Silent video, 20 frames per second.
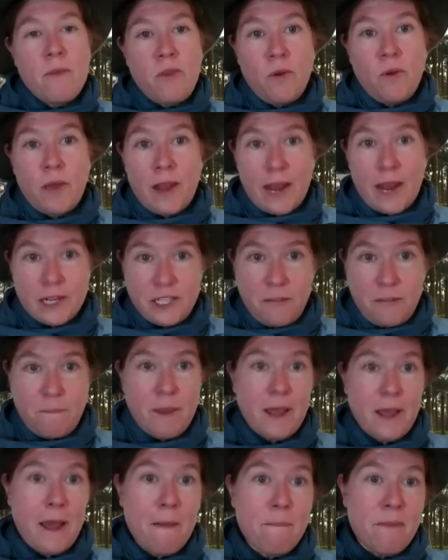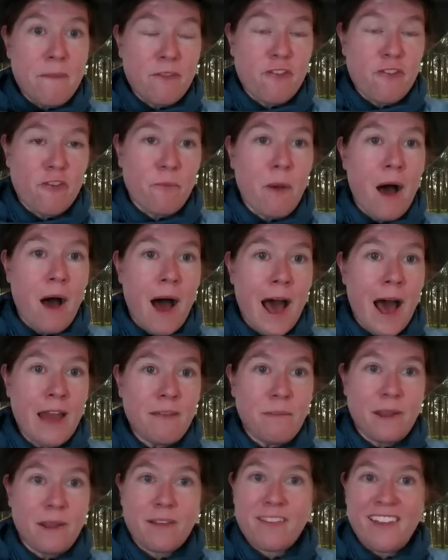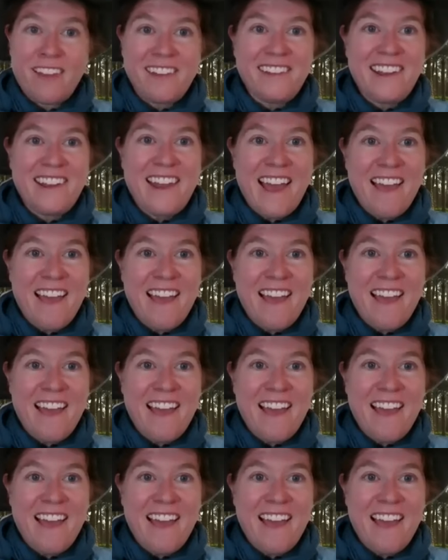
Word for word: you can actually pick up bits of pot because London